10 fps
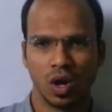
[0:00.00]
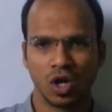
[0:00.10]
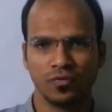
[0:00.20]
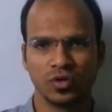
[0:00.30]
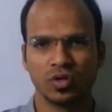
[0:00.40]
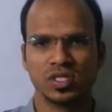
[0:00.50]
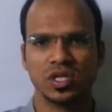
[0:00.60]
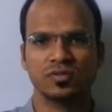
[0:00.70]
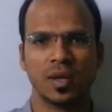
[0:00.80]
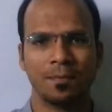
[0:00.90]
or if you want to
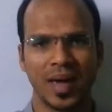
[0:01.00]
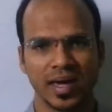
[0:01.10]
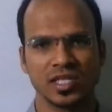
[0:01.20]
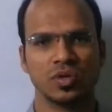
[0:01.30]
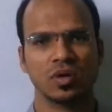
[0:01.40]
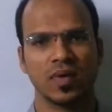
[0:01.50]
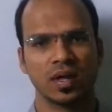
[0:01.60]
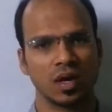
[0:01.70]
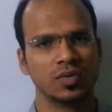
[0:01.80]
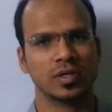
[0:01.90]
receive some packets, you require
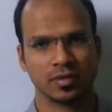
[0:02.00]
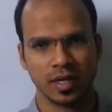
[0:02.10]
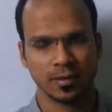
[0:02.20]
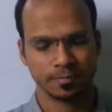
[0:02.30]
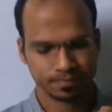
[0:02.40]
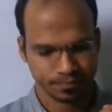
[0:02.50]
a router, right?